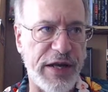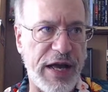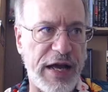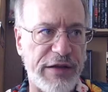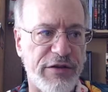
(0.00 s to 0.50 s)

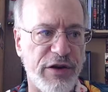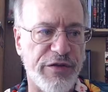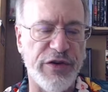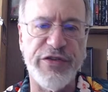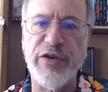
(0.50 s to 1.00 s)
at the
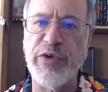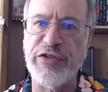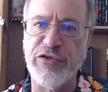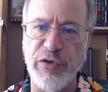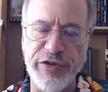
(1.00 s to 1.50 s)
University of West
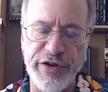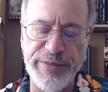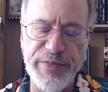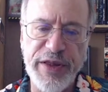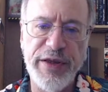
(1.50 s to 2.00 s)
Georgia,
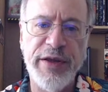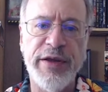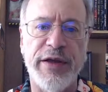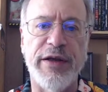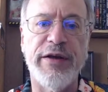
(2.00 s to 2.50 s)

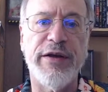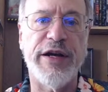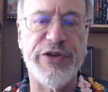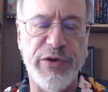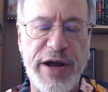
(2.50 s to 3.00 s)

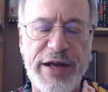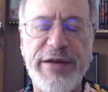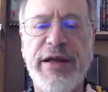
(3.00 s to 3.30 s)
undergrad.